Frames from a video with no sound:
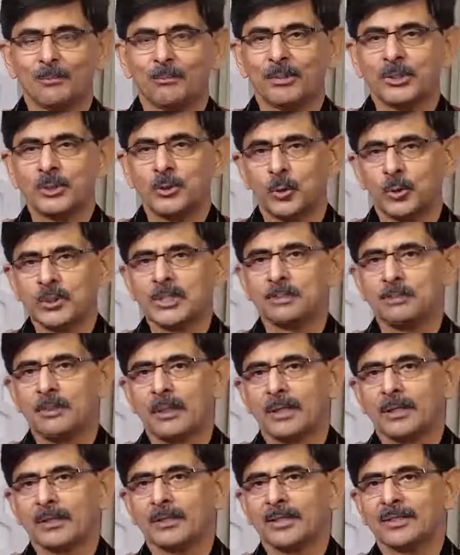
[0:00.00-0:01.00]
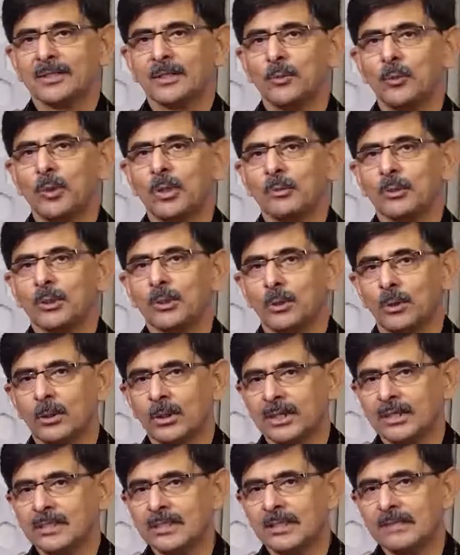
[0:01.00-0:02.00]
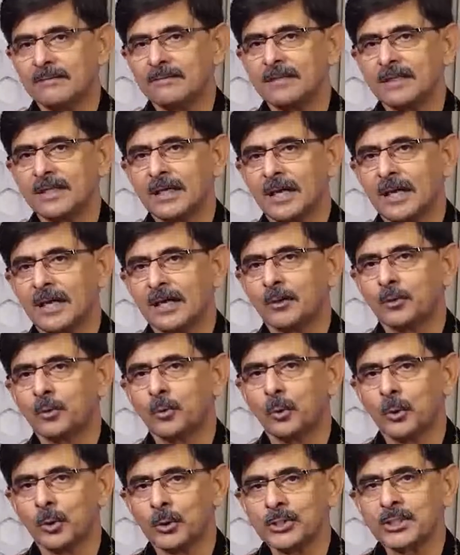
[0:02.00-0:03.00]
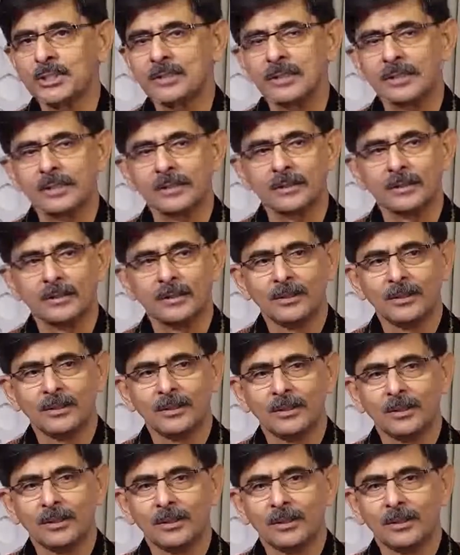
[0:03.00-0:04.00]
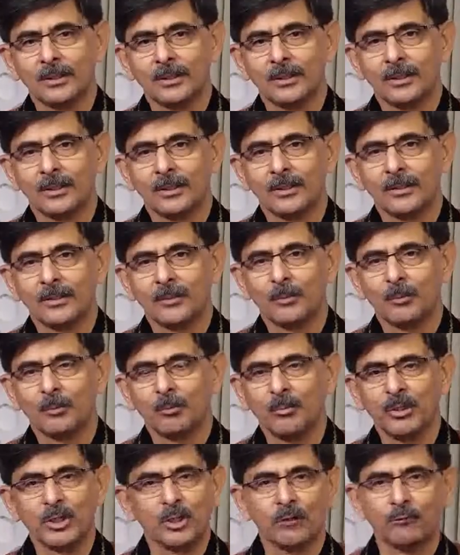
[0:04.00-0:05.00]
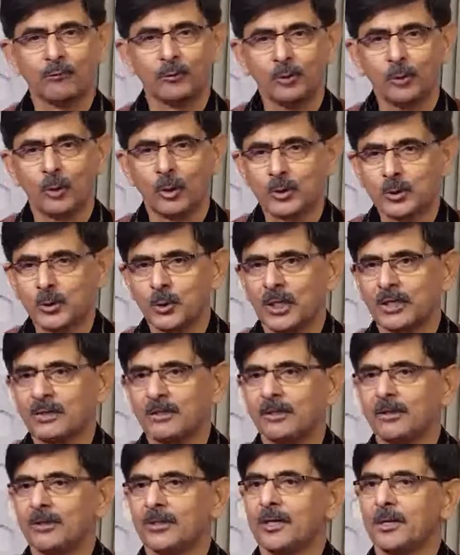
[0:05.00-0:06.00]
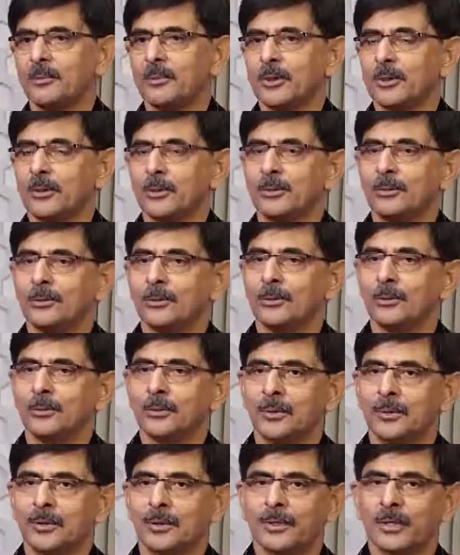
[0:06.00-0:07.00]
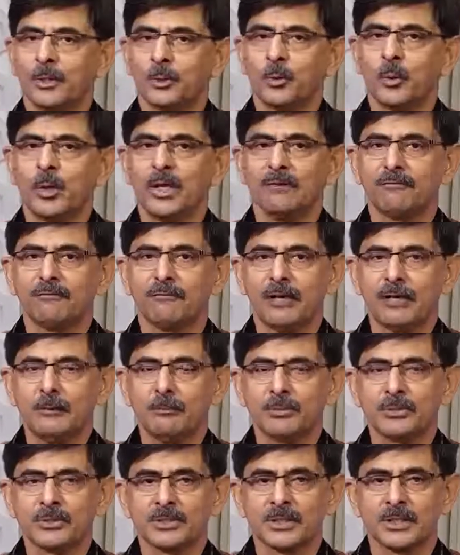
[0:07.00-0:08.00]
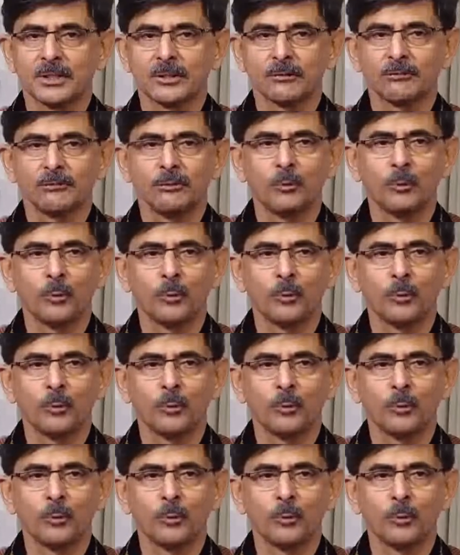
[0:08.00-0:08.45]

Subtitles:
But jokes apart, I think why we called ourselves the ant was that many of you also, I think, here may not know that 25% of the